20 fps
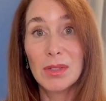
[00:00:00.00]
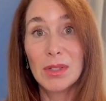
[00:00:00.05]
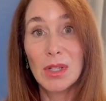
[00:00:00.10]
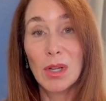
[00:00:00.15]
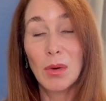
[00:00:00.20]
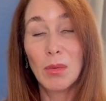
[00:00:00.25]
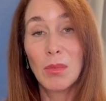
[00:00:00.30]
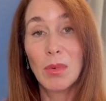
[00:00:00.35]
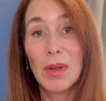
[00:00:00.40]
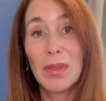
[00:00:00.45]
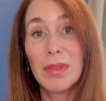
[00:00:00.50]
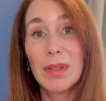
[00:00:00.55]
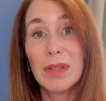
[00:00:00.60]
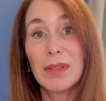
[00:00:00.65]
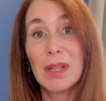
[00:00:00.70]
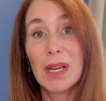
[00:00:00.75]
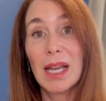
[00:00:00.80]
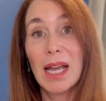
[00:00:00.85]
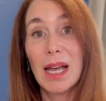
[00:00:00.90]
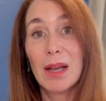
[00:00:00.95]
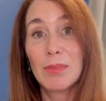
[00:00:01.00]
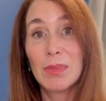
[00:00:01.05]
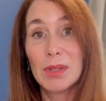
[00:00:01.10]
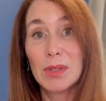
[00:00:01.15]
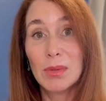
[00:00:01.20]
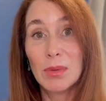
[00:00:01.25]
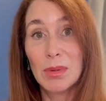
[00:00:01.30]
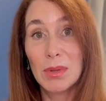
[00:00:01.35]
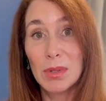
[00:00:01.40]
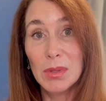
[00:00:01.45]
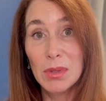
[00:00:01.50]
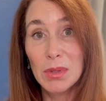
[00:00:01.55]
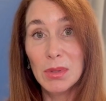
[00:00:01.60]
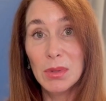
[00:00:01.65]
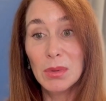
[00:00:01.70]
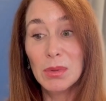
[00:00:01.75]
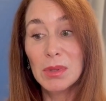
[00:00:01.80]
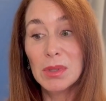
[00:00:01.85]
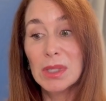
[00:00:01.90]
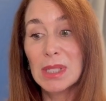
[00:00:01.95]
So one thing that happens with a
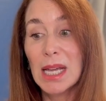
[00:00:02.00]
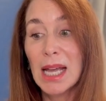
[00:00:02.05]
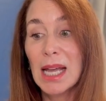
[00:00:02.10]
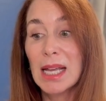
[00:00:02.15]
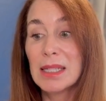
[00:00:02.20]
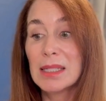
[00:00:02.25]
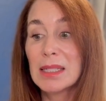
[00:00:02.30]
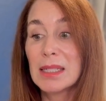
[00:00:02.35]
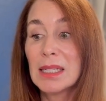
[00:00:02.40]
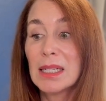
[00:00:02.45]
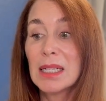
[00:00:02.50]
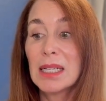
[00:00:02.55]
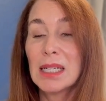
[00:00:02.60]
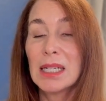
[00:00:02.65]
stool test